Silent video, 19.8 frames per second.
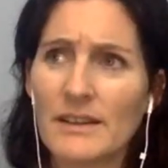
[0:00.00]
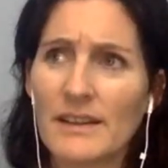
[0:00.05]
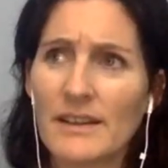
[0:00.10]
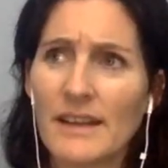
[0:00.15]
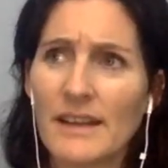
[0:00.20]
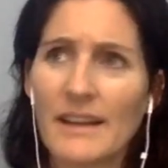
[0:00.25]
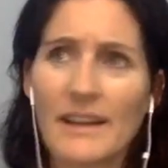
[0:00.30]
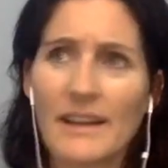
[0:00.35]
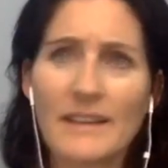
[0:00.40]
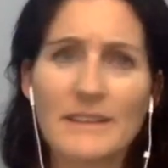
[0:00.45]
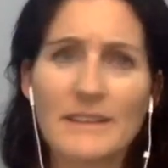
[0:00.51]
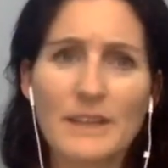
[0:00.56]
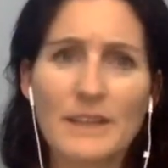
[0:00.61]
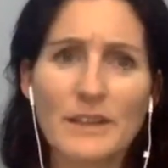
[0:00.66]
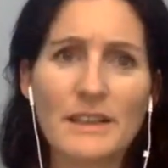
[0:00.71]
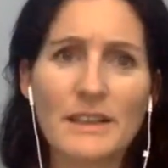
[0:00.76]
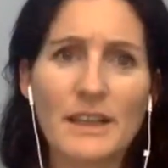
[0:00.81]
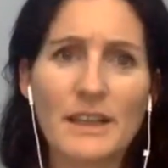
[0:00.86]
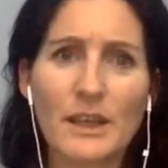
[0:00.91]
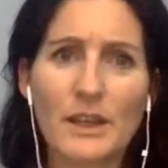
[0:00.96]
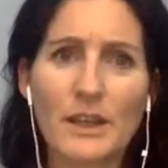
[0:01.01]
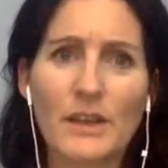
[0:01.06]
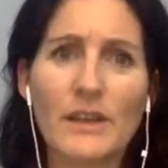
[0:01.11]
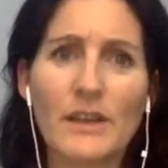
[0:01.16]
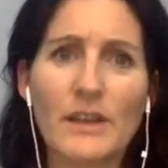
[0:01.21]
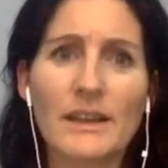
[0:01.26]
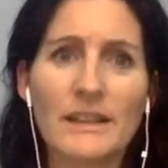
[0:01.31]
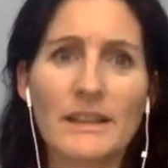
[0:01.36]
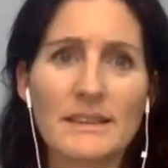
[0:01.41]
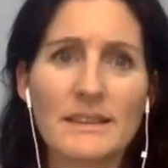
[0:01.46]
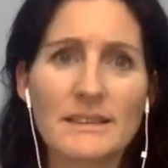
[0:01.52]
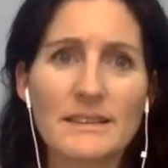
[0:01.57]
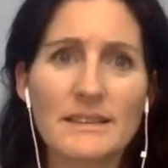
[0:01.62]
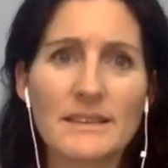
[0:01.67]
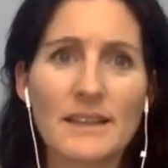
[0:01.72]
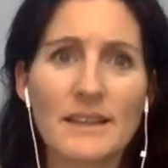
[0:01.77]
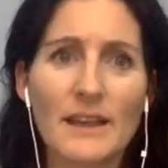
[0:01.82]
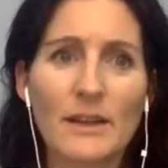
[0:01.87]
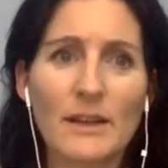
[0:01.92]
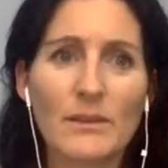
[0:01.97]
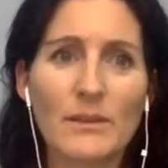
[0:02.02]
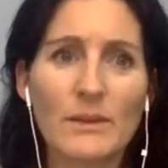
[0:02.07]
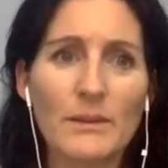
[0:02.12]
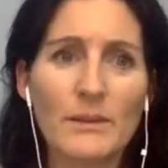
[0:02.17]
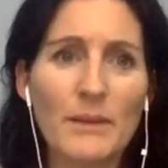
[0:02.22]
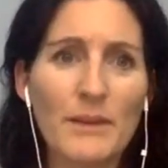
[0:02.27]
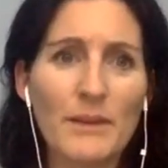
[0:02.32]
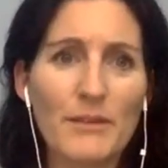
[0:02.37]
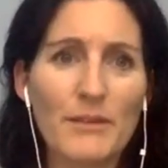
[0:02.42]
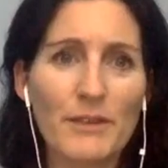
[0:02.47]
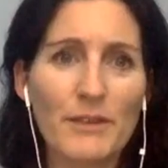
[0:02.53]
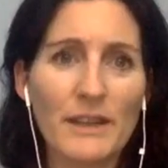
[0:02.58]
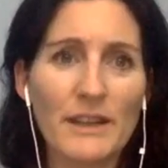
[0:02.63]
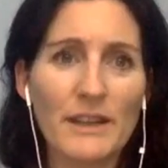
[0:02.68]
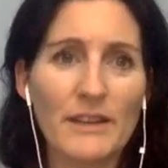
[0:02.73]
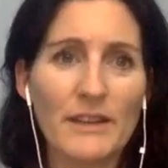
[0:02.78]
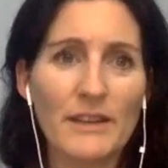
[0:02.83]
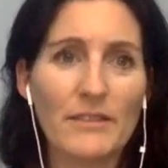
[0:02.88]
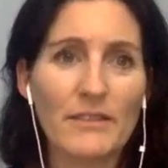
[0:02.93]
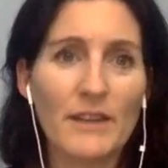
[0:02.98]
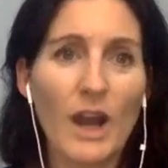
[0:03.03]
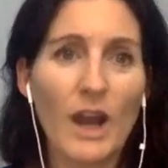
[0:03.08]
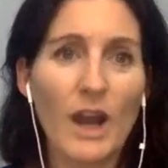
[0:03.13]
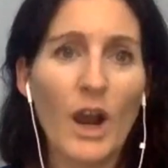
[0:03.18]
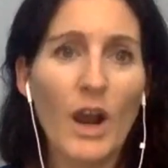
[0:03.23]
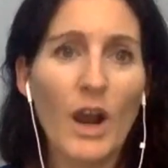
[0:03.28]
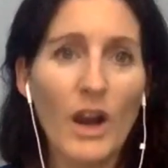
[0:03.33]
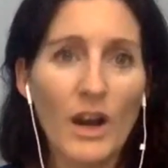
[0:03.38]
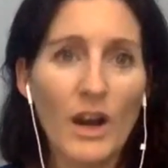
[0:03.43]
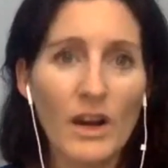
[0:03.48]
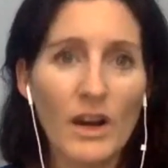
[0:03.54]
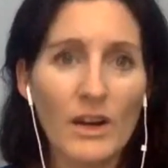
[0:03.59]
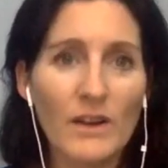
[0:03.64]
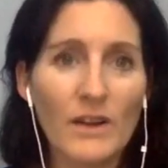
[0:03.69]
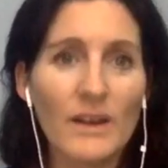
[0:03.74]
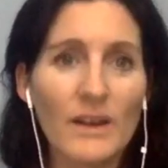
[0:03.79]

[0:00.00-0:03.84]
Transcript: And I start to get curious like, what am I afraid of? Oh,